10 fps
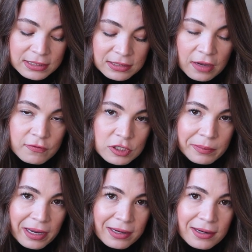safe to
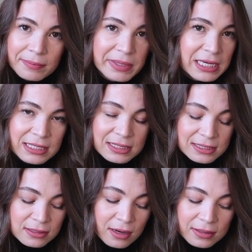buy it because it's
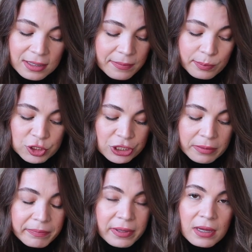not
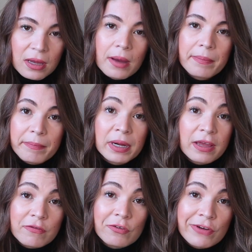cheap, but I
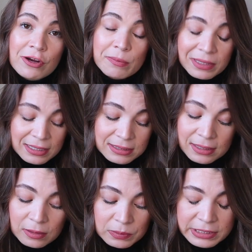feel very blessed
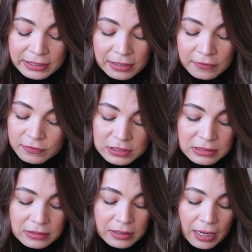that it was a gift.
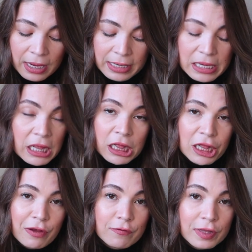I
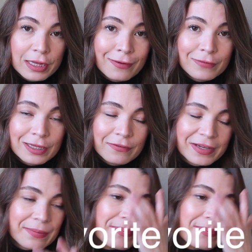love, love, love it.